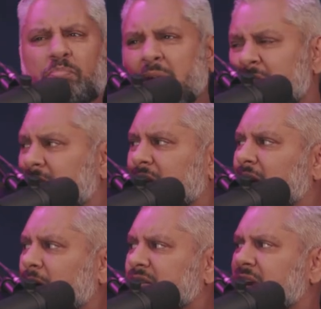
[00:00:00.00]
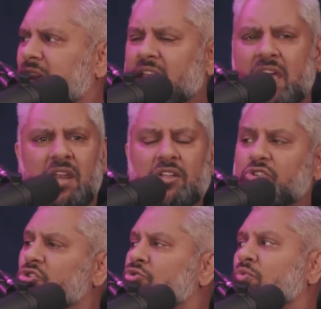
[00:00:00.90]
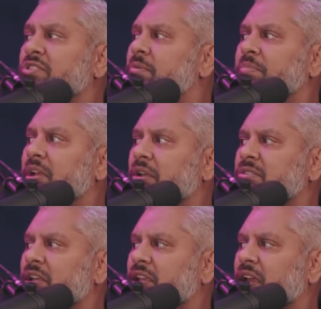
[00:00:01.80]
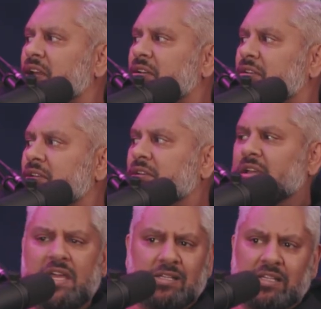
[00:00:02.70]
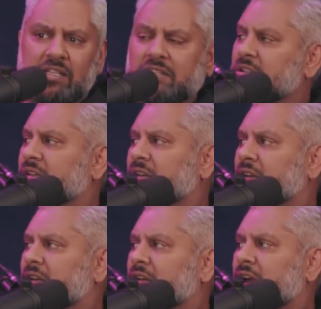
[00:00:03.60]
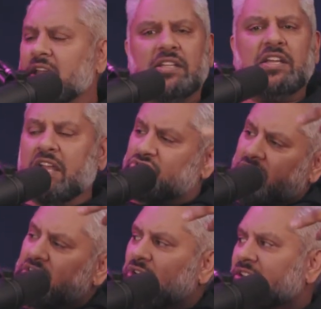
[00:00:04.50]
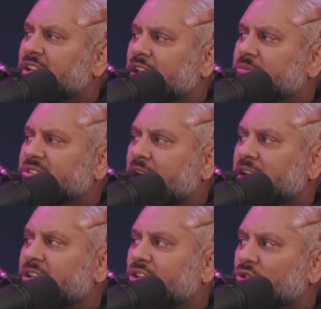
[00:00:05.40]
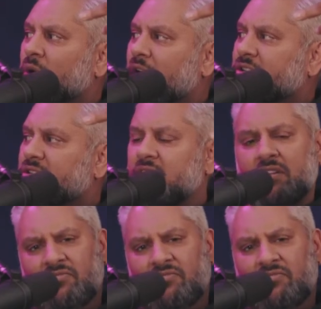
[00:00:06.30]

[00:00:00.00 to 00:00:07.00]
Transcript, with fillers: Big yeah. outside of Canada. Yeah. You knew who wasn't big outside of Canada? Hedley. Right. Hedley they tried to get him signed in the US.